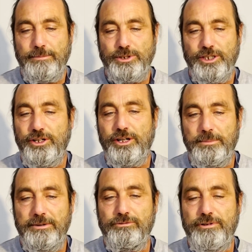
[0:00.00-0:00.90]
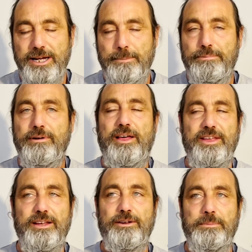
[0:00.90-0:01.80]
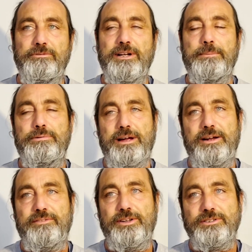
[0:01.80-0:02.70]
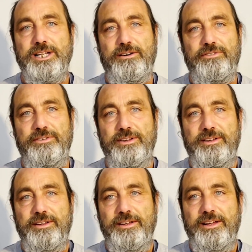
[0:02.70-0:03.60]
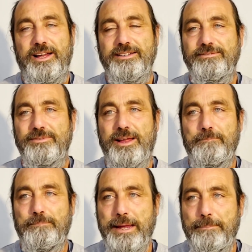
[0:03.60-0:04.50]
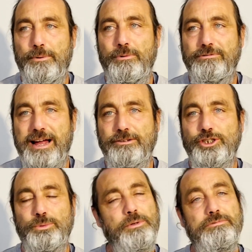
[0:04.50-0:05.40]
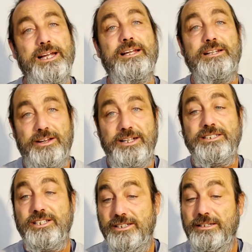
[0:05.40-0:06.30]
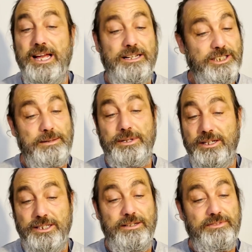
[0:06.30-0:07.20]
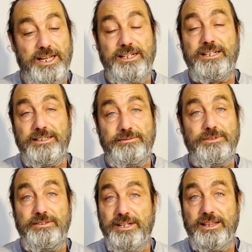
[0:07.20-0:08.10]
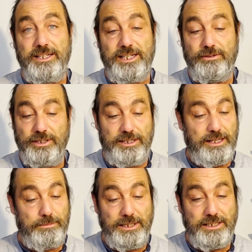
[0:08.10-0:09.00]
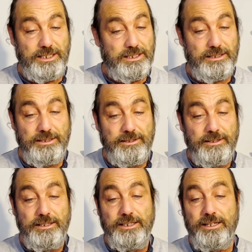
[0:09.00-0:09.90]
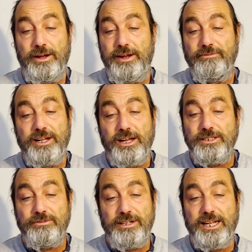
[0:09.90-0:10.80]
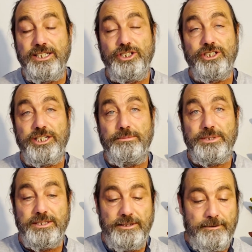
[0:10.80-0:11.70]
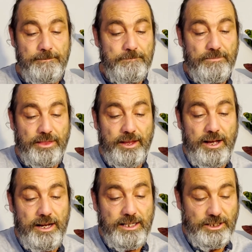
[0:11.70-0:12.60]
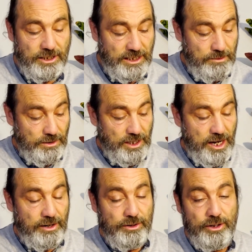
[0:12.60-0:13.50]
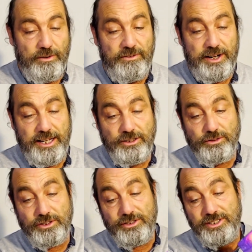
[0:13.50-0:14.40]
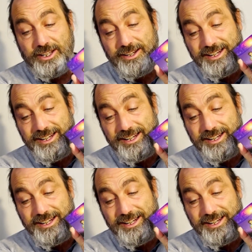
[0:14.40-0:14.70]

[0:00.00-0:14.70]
You're going to be really, I think you're going to be really proud of yourself. And people around you will recognize that, yeah, Gemini, you've done the deal. You've done the business. You know, in regards to relationships. Let's just see what's going on in your financial sort of side.